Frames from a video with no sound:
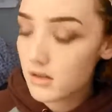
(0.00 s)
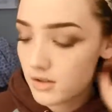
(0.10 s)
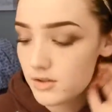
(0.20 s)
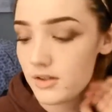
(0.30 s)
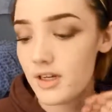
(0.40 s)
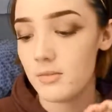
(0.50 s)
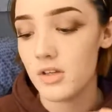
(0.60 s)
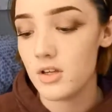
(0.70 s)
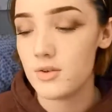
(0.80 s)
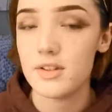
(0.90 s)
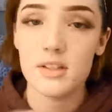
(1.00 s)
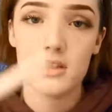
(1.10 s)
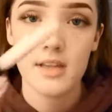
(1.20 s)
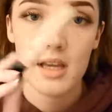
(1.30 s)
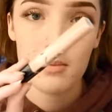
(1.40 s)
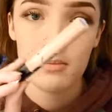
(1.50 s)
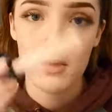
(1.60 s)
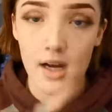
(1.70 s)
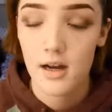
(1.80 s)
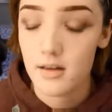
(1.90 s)
So then I'm gonna use the same
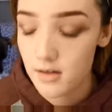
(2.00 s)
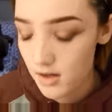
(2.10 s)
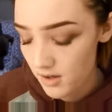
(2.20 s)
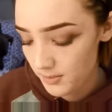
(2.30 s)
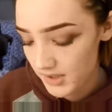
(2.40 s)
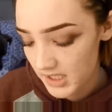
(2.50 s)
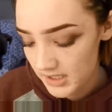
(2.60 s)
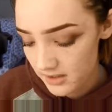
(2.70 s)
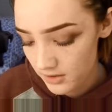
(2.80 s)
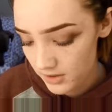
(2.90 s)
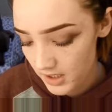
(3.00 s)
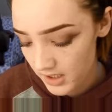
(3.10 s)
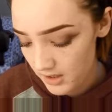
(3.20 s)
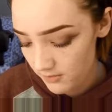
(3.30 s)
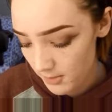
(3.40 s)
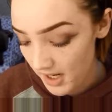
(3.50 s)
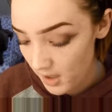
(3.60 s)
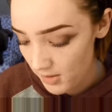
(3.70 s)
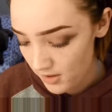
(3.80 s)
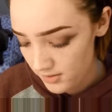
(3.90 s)
concealer that I did for my
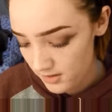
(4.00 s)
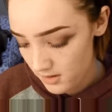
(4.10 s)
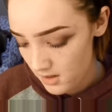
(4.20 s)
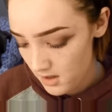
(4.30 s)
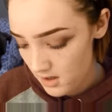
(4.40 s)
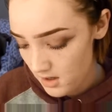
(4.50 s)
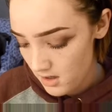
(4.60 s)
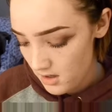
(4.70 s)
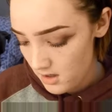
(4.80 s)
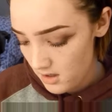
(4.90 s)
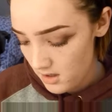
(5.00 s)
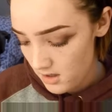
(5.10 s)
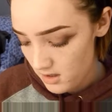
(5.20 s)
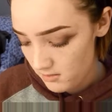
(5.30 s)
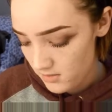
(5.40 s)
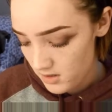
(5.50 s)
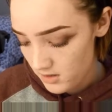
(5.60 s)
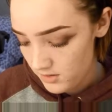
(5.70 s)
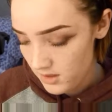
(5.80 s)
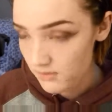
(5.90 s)
eyebrows, and I'm gonna
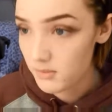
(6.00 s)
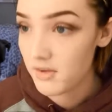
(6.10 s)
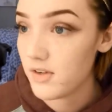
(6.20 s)
use that for my